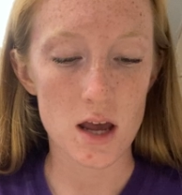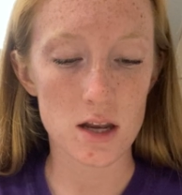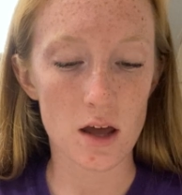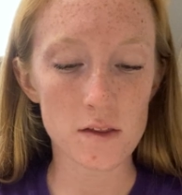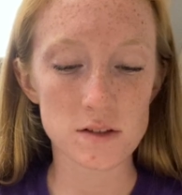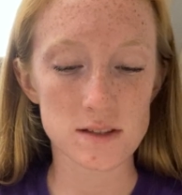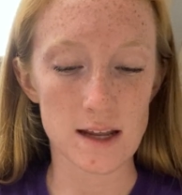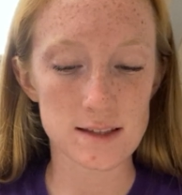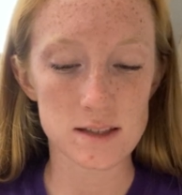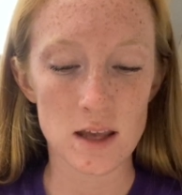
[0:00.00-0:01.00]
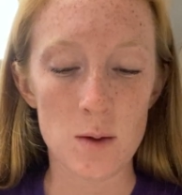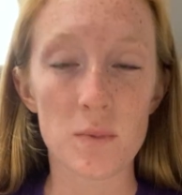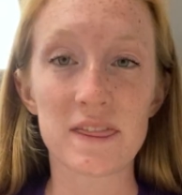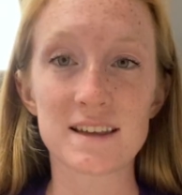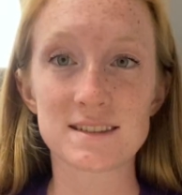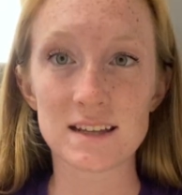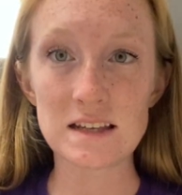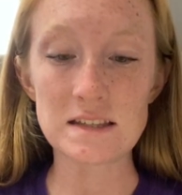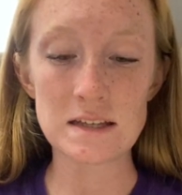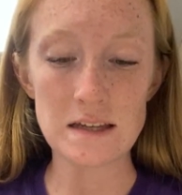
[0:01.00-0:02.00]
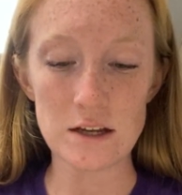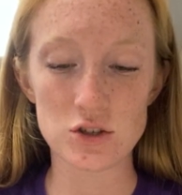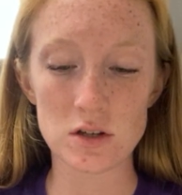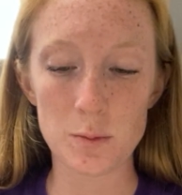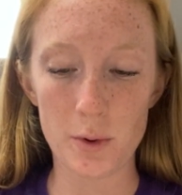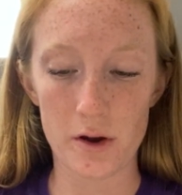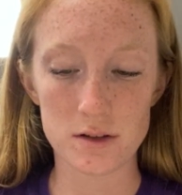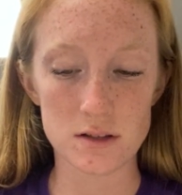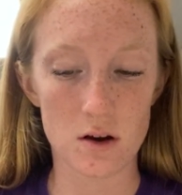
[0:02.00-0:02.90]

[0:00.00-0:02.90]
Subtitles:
and other sites, but the 60 national parks